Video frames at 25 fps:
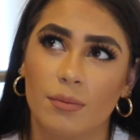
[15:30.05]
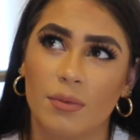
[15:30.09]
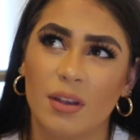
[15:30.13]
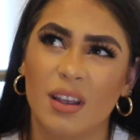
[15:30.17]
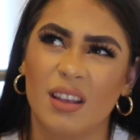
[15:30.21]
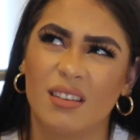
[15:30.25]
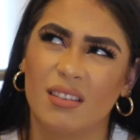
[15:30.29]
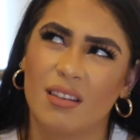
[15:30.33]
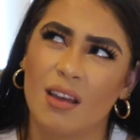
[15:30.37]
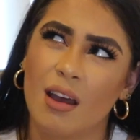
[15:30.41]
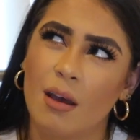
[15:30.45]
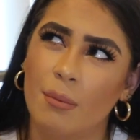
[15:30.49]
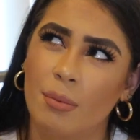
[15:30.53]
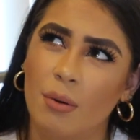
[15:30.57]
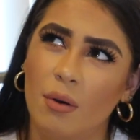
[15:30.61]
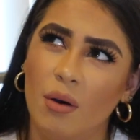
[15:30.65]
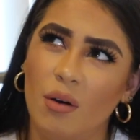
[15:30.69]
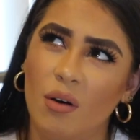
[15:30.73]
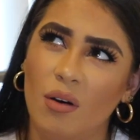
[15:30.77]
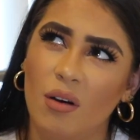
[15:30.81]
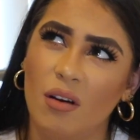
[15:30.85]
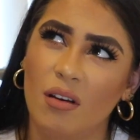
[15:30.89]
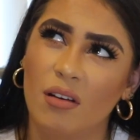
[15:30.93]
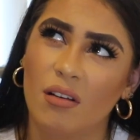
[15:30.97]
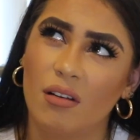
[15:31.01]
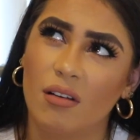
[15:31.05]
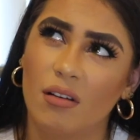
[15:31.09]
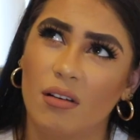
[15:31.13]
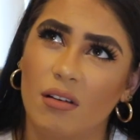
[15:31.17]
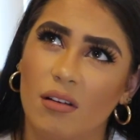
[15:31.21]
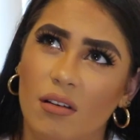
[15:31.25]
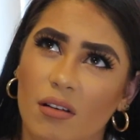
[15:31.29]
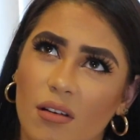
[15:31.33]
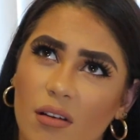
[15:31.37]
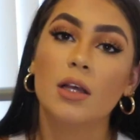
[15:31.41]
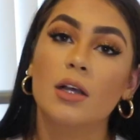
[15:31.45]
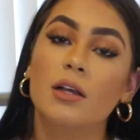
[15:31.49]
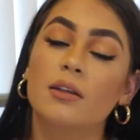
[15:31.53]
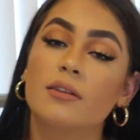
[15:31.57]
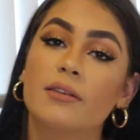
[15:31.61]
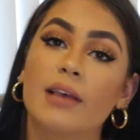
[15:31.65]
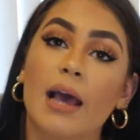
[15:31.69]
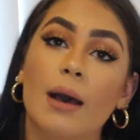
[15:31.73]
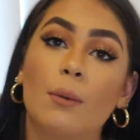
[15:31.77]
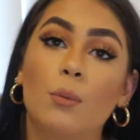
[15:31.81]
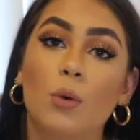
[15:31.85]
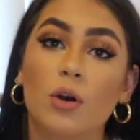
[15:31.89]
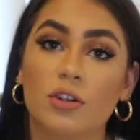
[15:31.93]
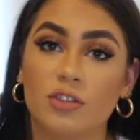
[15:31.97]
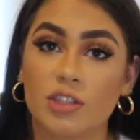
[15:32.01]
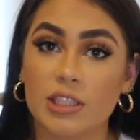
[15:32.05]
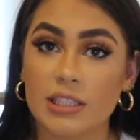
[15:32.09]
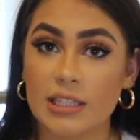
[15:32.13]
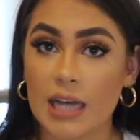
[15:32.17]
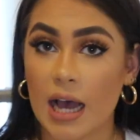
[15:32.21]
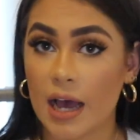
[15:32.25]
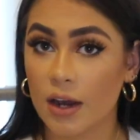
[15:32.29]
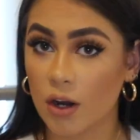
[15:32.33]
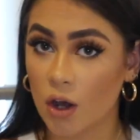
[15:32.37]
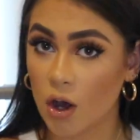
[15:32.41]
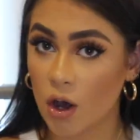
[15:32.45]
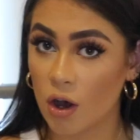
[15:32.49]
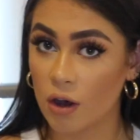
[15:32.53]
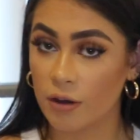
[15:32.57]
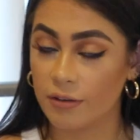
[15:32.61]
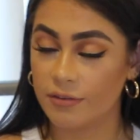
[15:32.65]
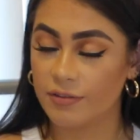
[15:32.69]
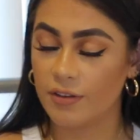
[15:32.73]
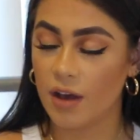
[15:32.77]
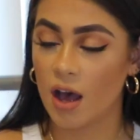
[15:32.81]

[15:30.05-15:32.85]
Is that a pore? So yeah, wash your tan off.